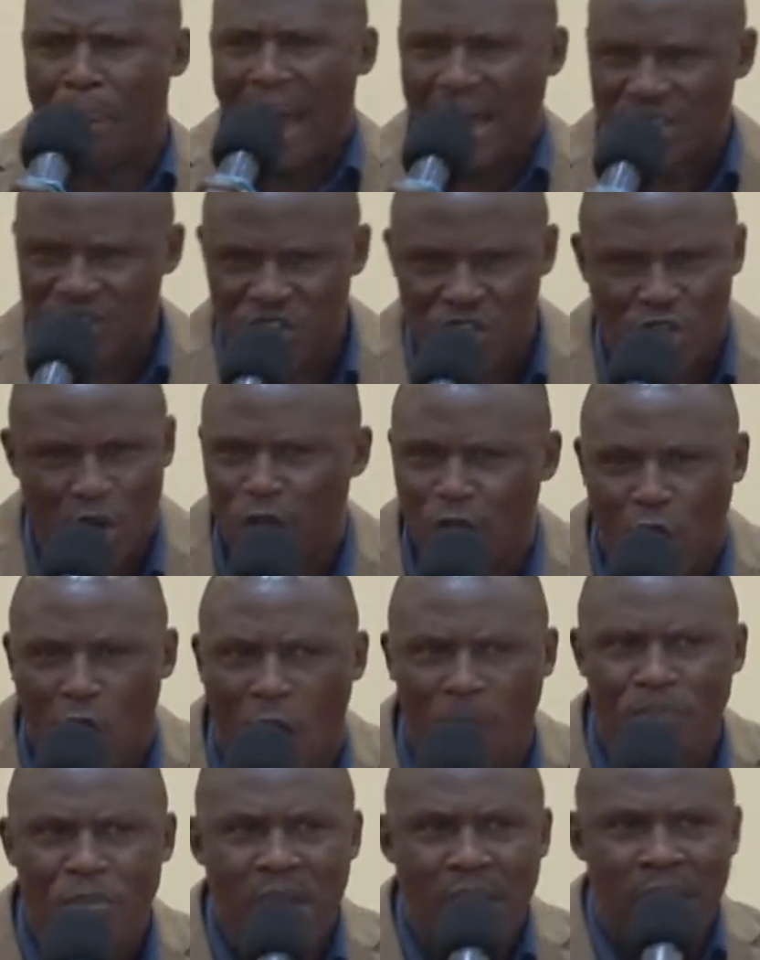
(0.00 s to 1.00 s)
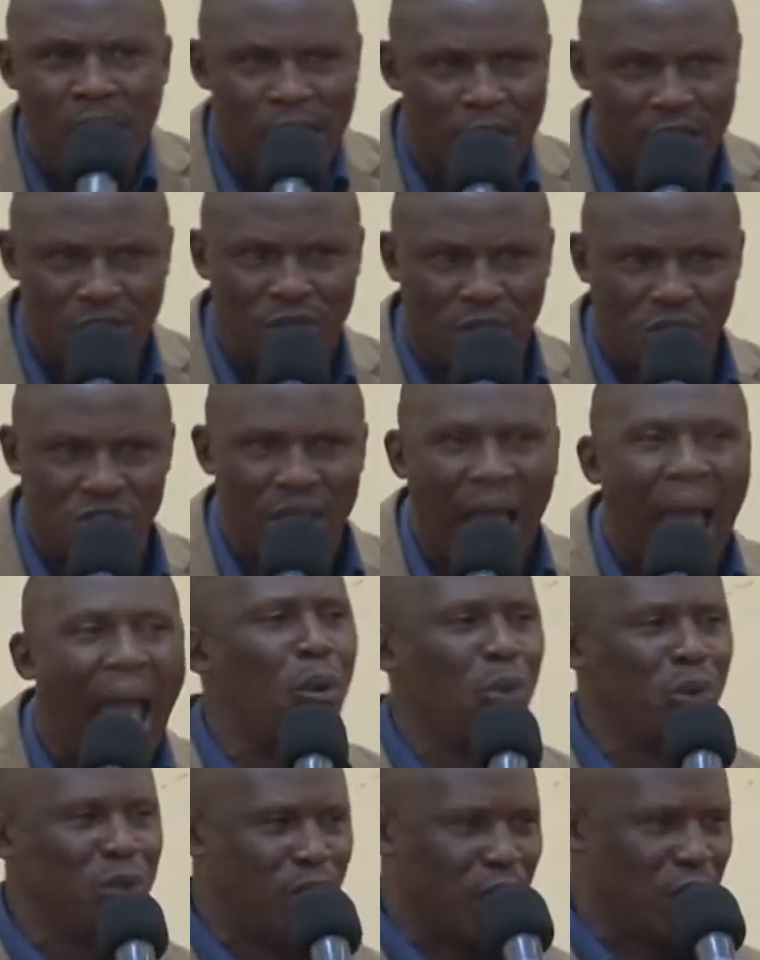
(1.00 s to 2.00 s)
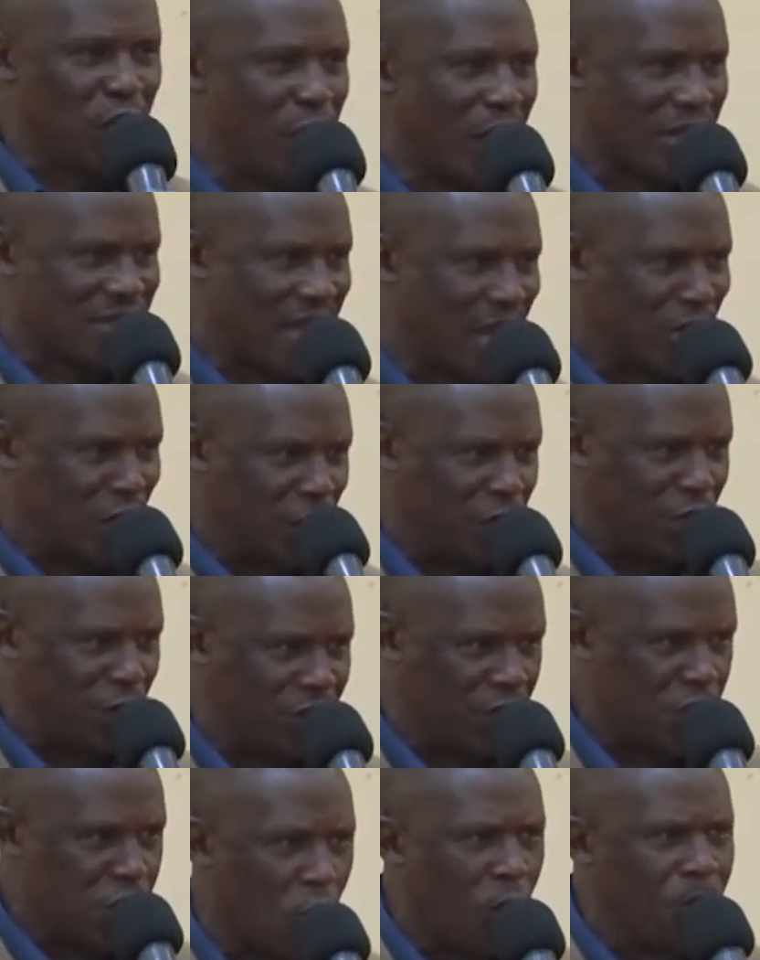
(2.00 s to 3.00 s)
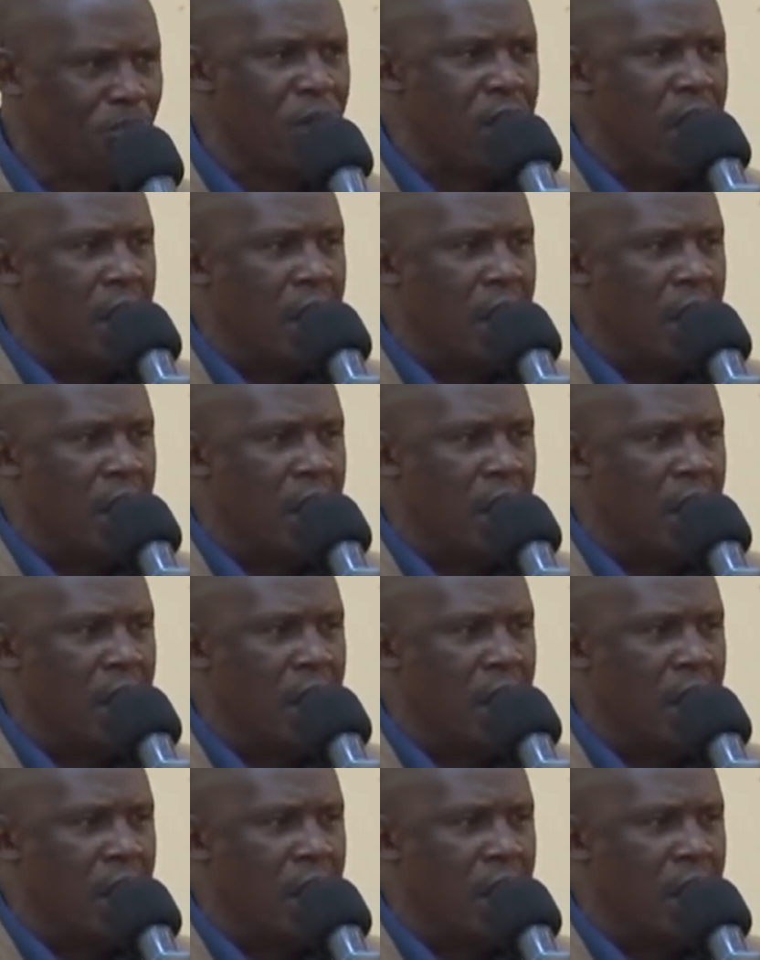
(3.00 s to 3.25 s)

personal. It is hounding you as an individual.